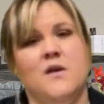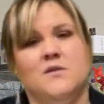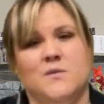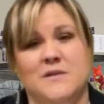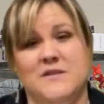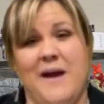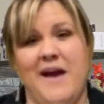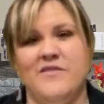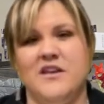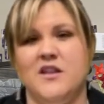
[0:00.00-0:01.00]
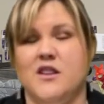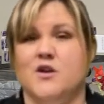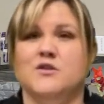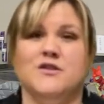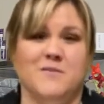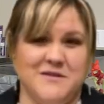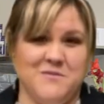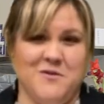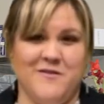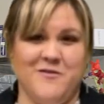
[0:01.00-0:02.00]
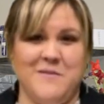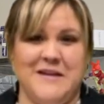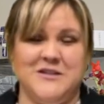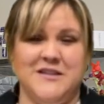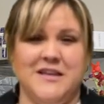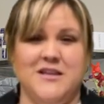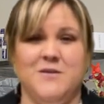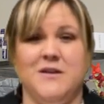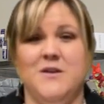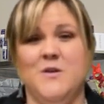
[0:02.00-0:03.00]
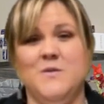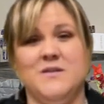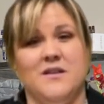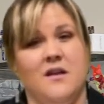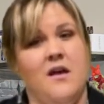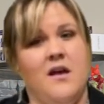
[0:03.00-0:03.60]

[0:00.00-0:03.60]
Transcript: So once you have it, there's so much more information that you can use, and